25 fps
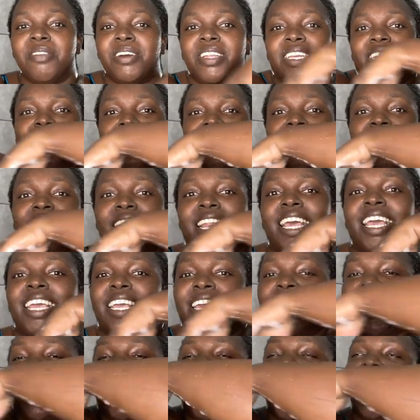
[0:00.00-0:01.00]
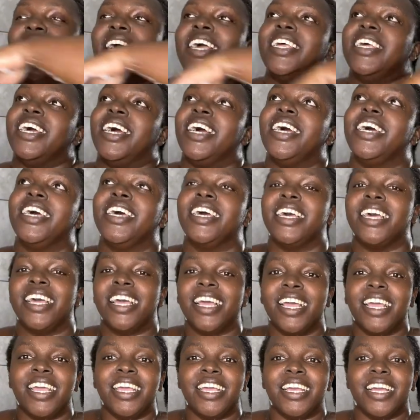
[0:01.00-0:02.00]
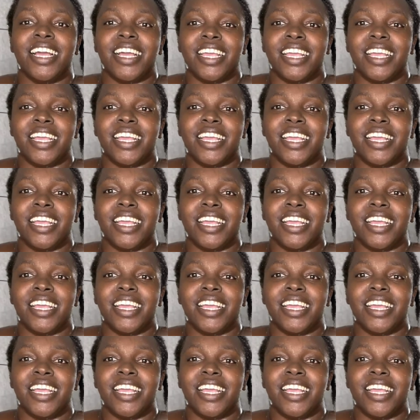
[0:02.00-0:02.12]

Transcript: make sure that it has